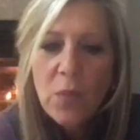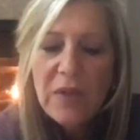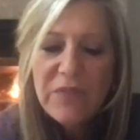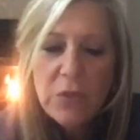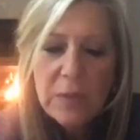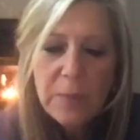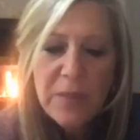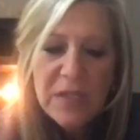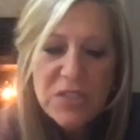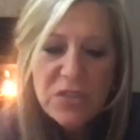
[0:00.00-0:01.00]
If you can
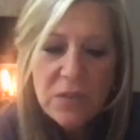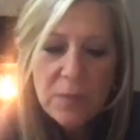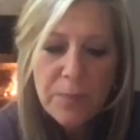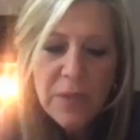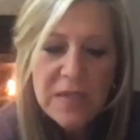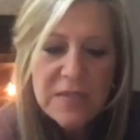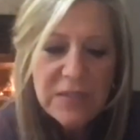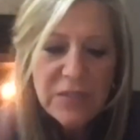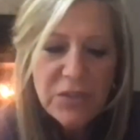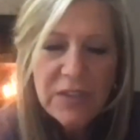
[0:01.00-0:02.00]
picture the bugs
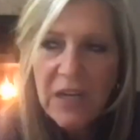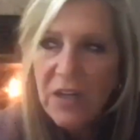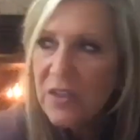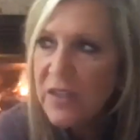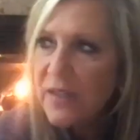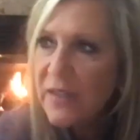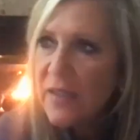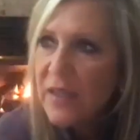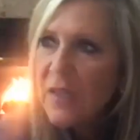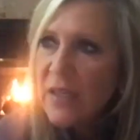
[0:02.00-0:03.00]
in your garden,
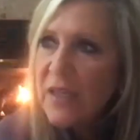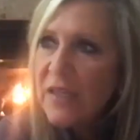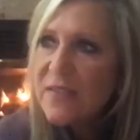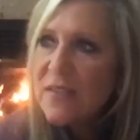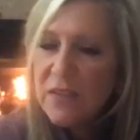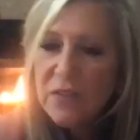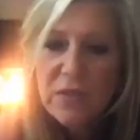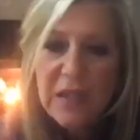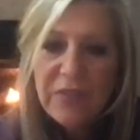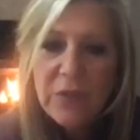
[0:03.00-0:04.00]
it's
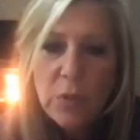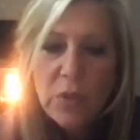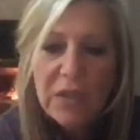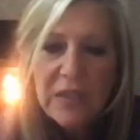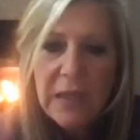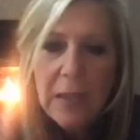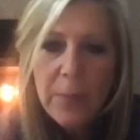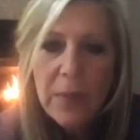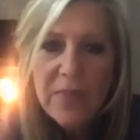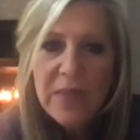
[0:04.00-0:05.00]
literally, if you were looking at
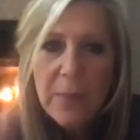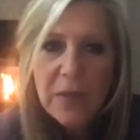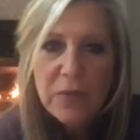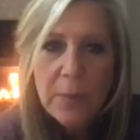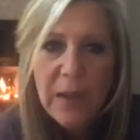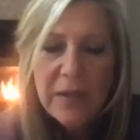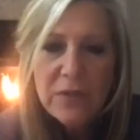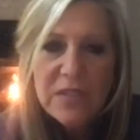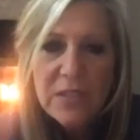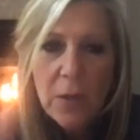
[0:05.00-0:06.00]
them under a
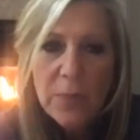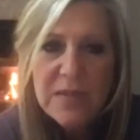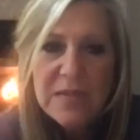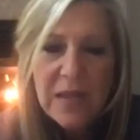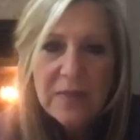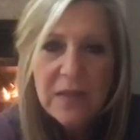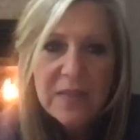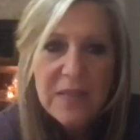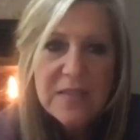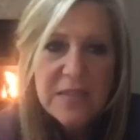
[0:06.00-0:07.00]
microscope, it's not
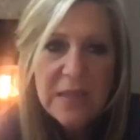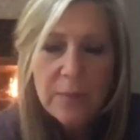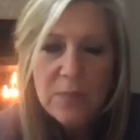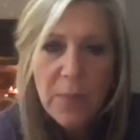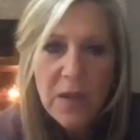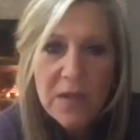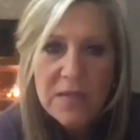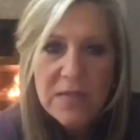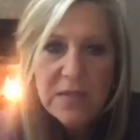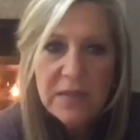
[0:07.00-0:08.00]
like the same
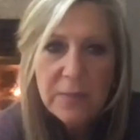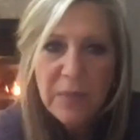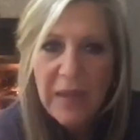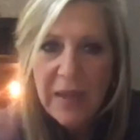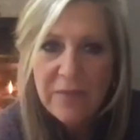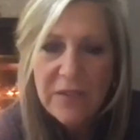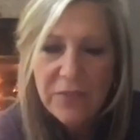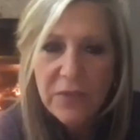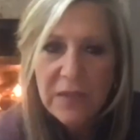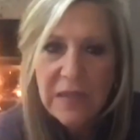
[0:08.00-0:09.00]
bugs behave
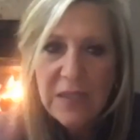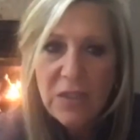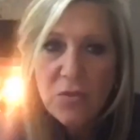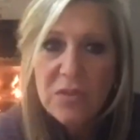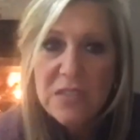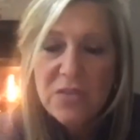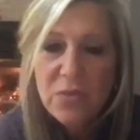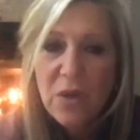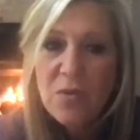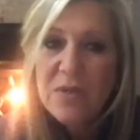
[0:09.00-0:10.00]
differently. You just
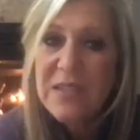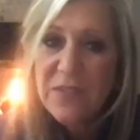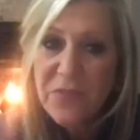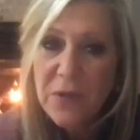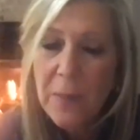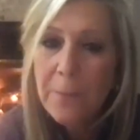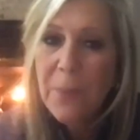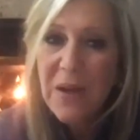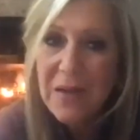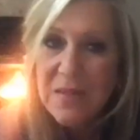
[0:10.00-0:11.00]
grow different
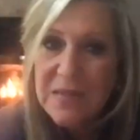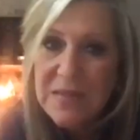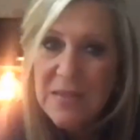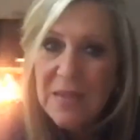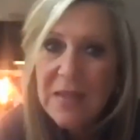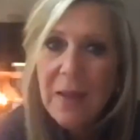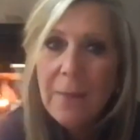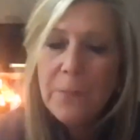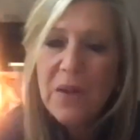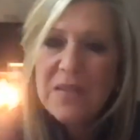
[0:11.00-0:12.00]
bugs,
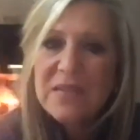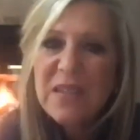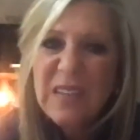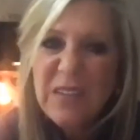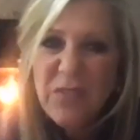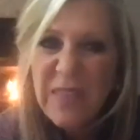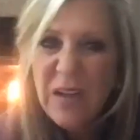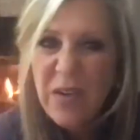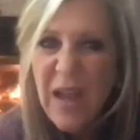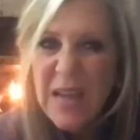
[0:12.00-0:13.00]
bugs that live
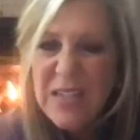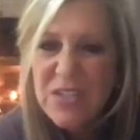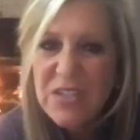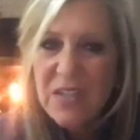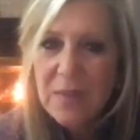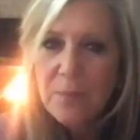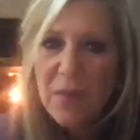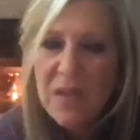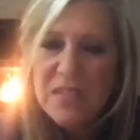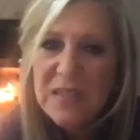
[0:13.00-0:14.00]
without oxygen,
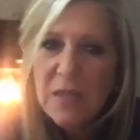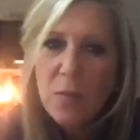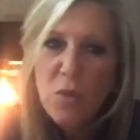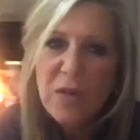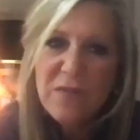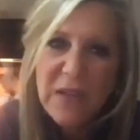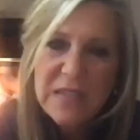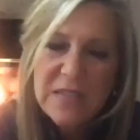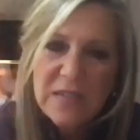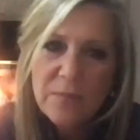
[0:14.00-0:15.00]
bugs that are more
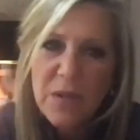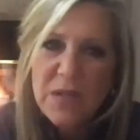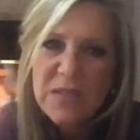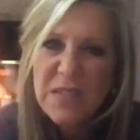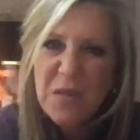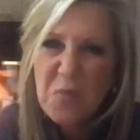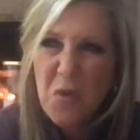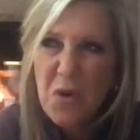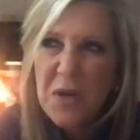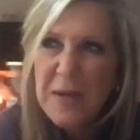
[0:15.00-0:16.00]
invasive, bugs that are
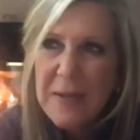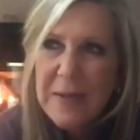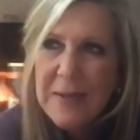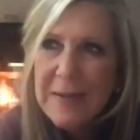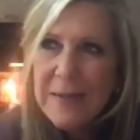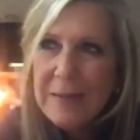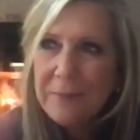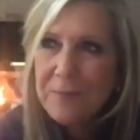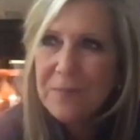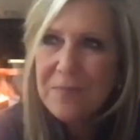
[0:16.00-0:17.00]
more,
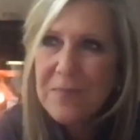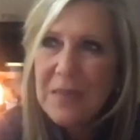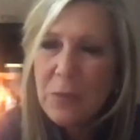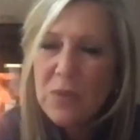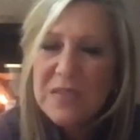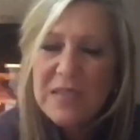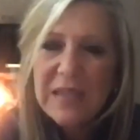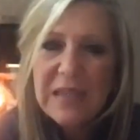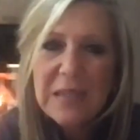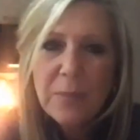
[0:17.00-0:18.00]
that once they
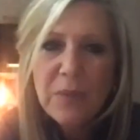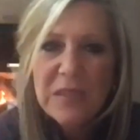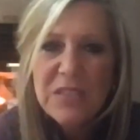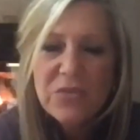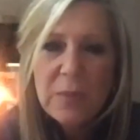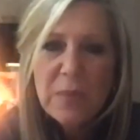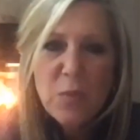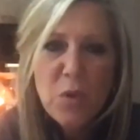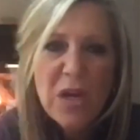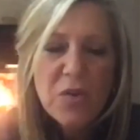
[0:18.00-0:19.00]
get in the bloodstream, they're
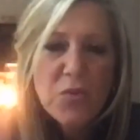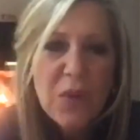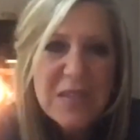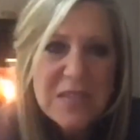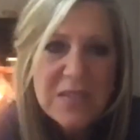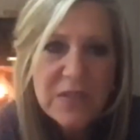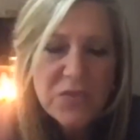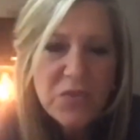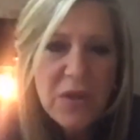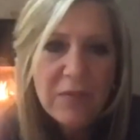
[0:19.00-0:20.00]
more aggressive at
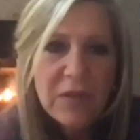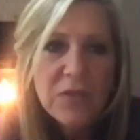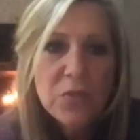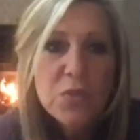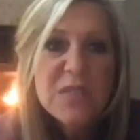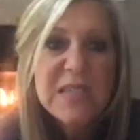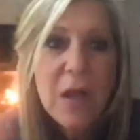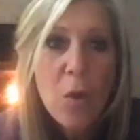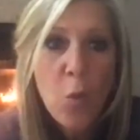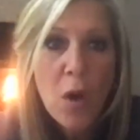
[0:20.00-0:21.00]
traveling through
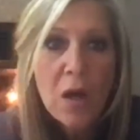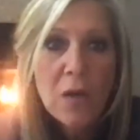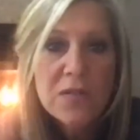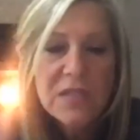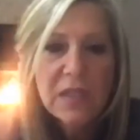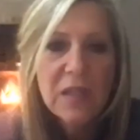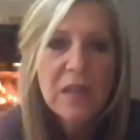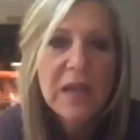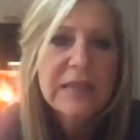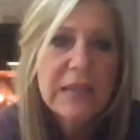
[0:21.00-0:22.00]
cell walls and
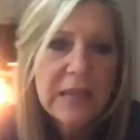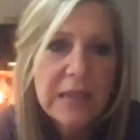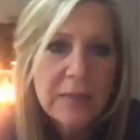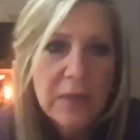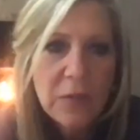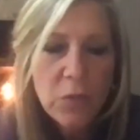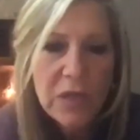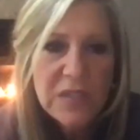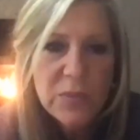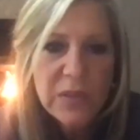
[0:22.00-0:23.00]
collecting in
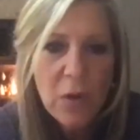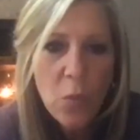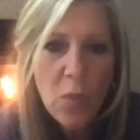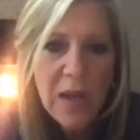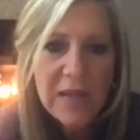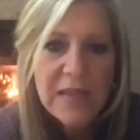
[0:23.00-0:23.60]
organs we don't want.